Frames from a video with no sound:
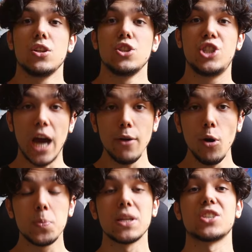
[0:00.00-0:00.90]
Gyro
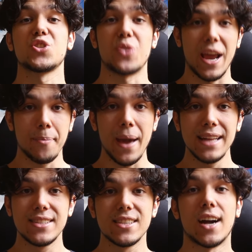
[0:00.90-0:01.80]
plus
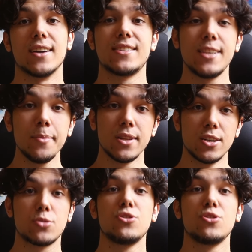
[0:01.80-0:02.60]
trackpads are similar to